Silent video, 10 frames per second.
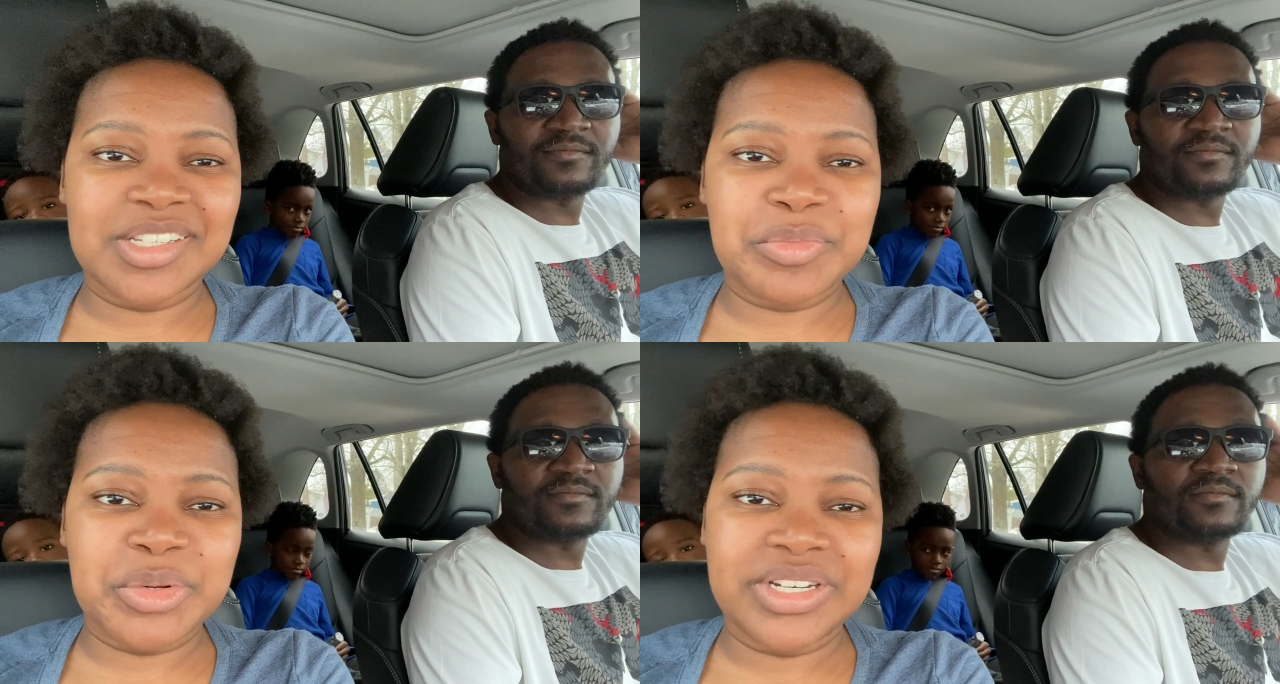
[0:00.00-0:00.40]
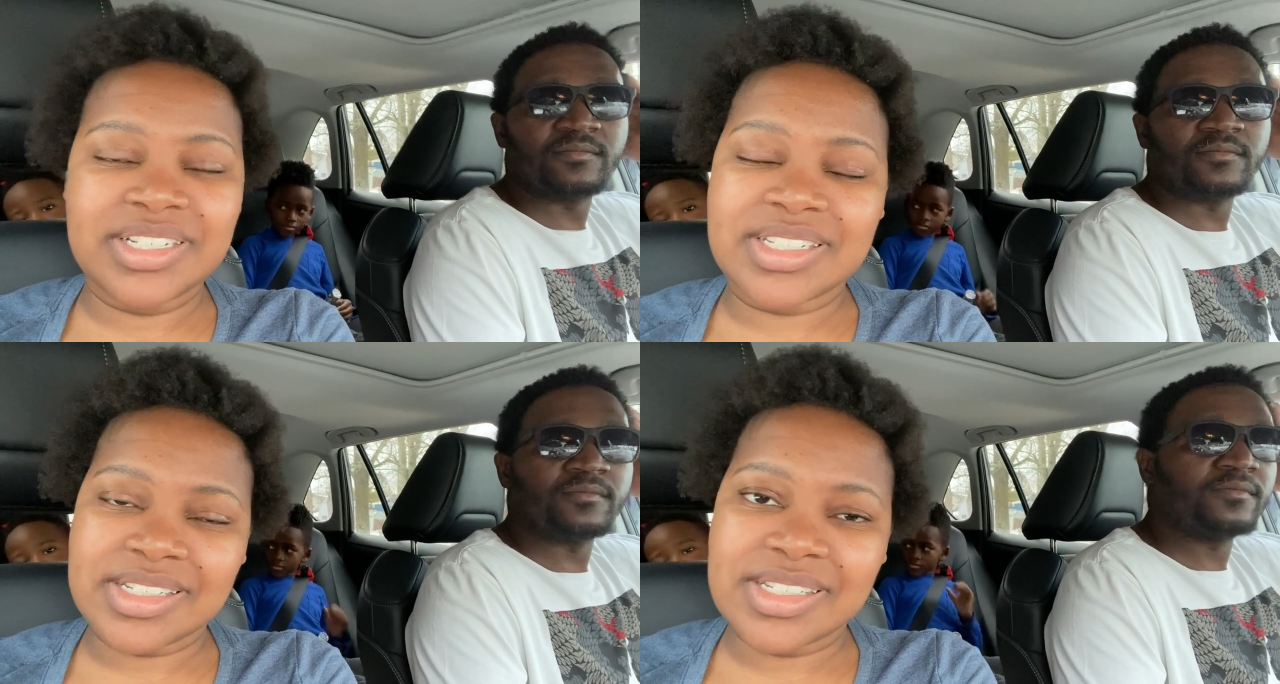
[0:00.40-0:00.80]
Speaker 1: a pretty
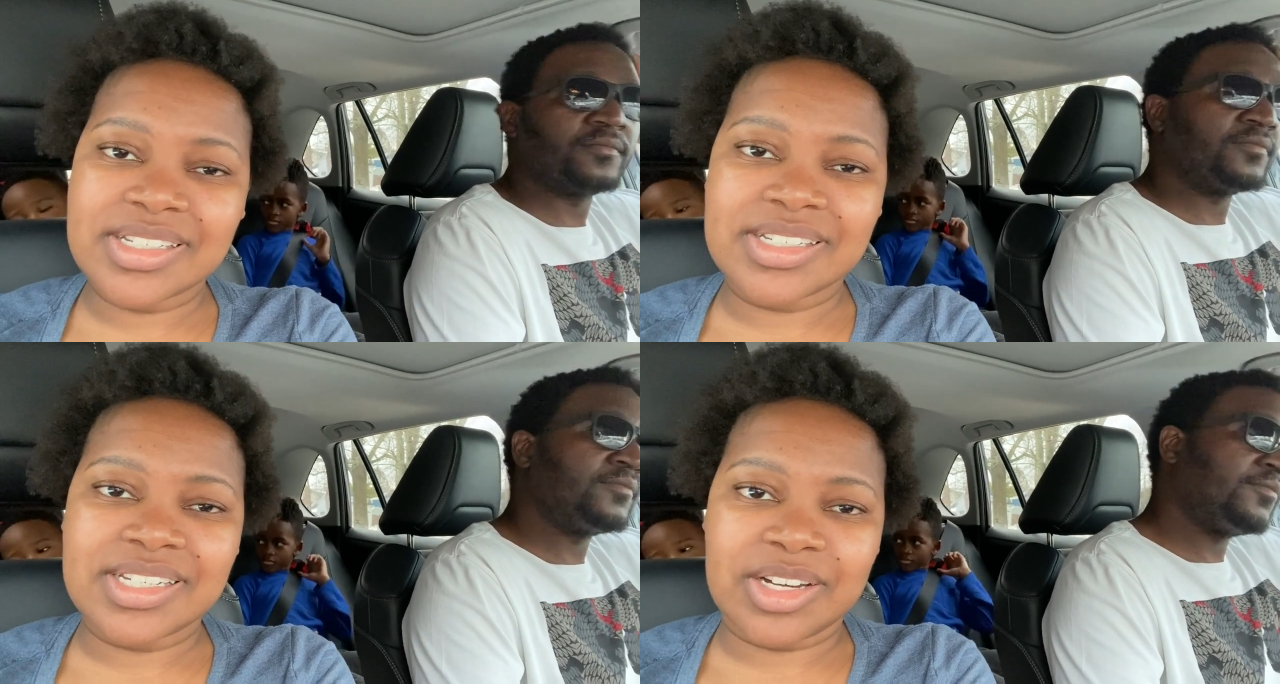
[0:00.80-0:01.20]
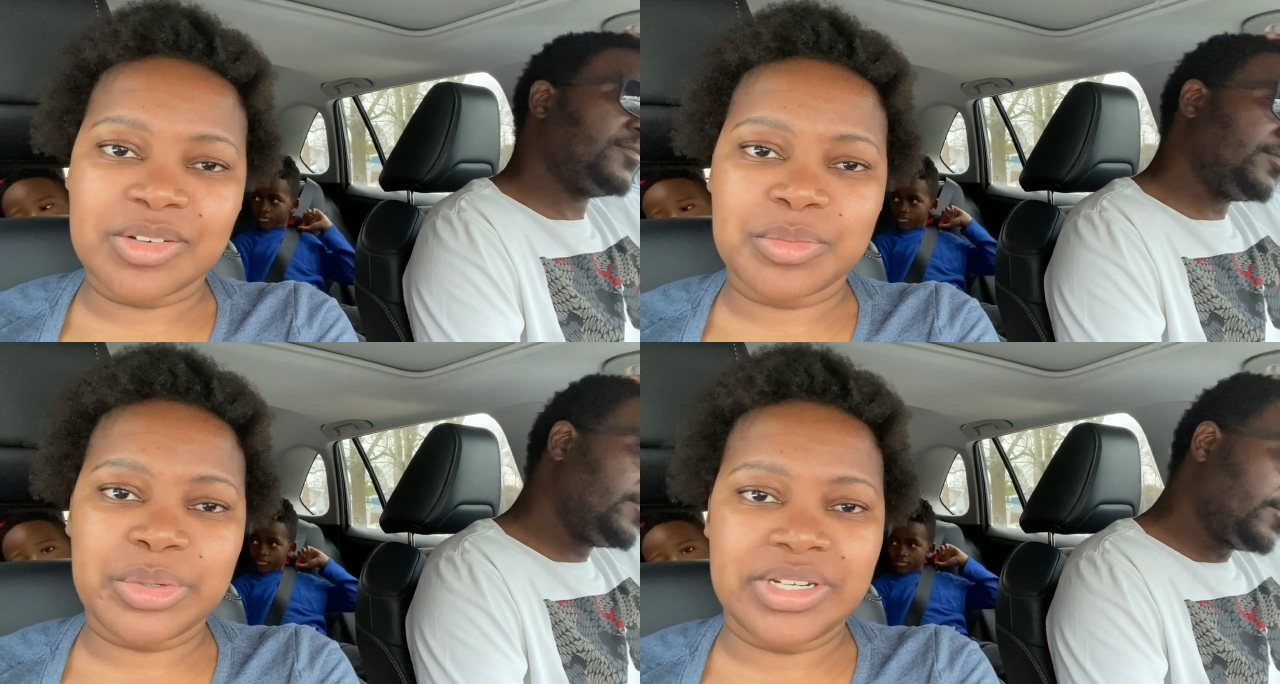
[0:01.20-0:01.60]
decent
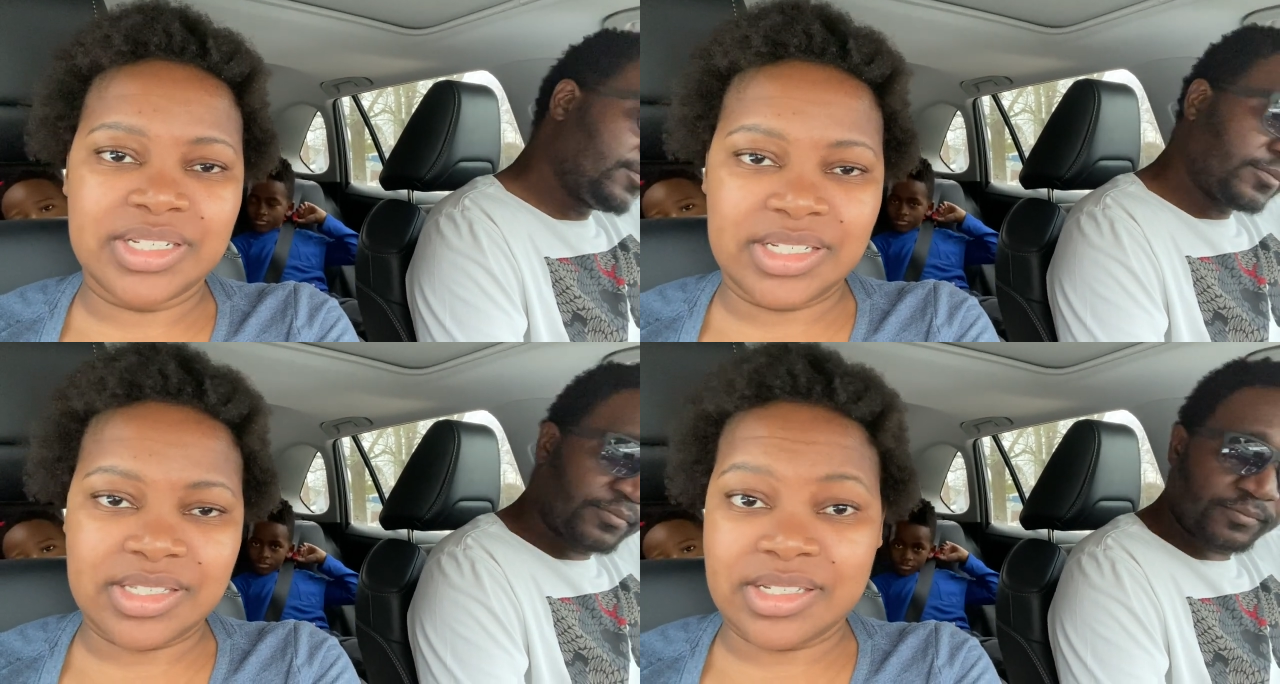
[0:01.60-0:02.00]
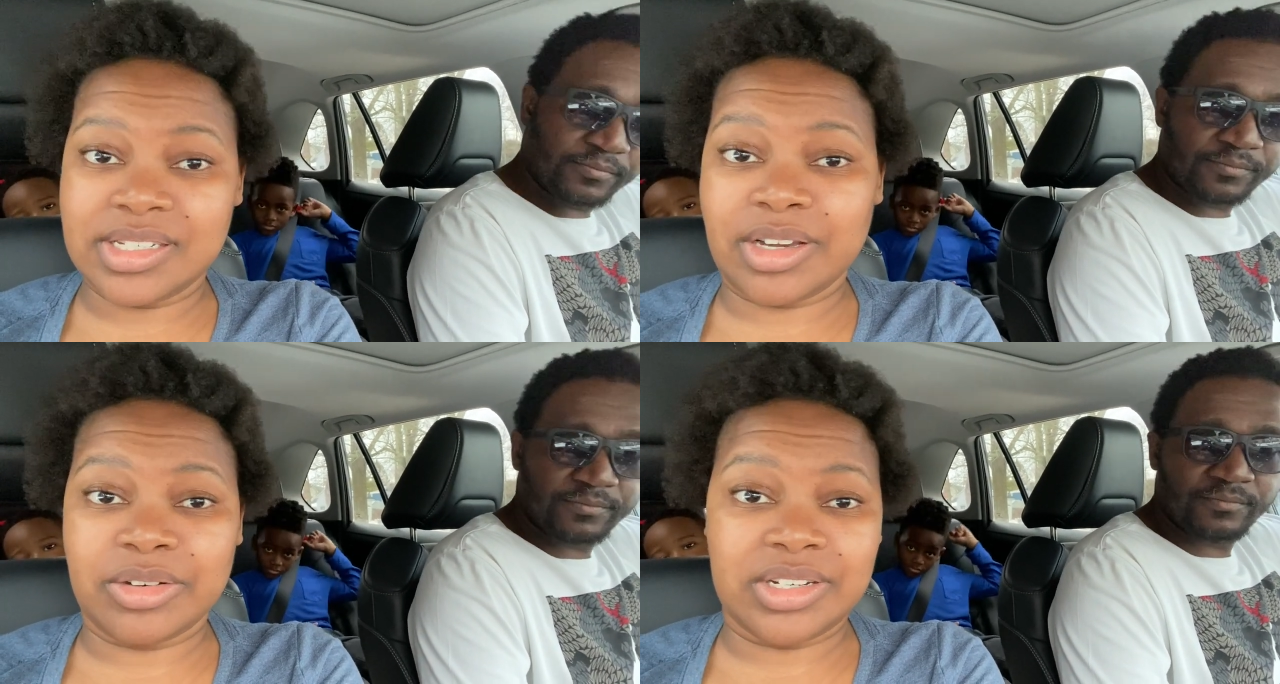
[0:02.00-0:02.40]
town, pretty decent town. It